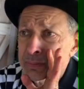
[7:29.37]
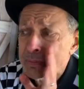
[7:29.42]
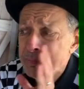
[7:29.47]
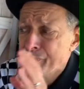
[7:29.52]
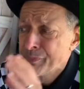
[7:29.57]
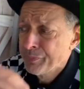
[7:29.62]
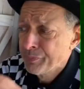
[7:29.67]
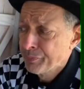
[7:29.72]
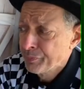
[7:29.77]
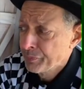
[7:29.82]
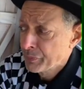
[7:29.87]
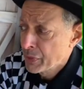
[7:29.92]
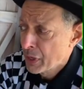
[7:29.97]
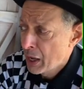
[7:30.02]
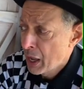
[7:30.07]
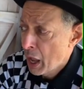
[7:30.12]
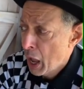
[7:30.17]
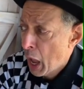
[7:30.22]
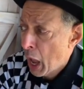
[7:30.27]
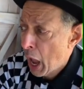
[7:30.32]

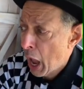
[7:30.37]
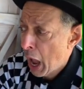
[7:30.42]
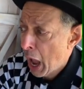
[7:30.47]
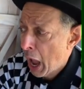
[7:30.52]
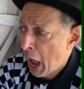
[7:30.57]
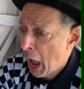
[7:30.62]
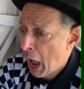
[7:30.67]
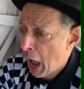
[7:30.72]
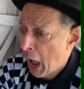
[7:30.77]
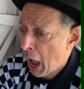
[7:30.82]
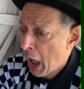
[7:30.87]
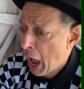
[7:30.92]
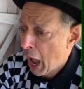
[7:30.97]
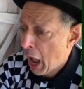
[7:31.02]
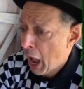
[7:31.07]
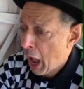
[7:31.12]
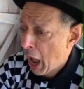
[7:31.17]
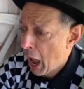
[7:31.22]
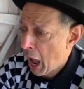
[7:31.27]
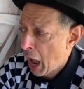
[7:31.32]

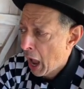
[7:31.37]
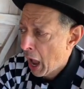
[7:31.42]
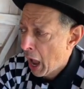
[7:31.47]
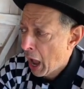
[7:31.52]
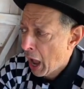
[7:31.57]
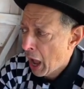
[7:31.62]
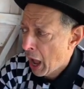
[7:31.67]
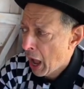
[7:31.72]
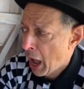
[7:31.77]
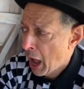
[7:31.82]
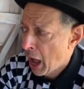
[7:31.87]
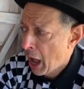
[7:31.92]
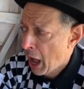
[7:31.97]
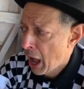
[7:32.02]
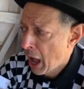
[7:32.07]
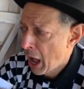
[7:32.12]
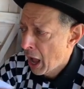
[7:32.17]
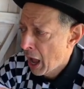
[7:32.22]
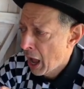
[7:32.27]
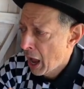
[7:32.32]

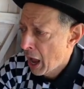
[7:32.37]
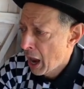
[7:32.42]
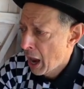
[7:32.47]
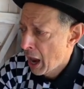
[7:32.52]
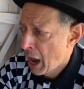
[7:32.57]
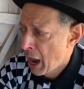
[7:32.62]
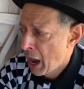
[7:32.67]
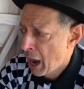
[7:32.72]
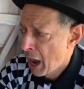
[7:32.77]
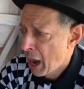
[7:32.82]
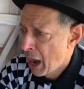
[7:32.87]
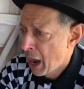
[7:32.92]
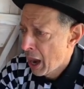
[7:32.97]
Nobody speaks.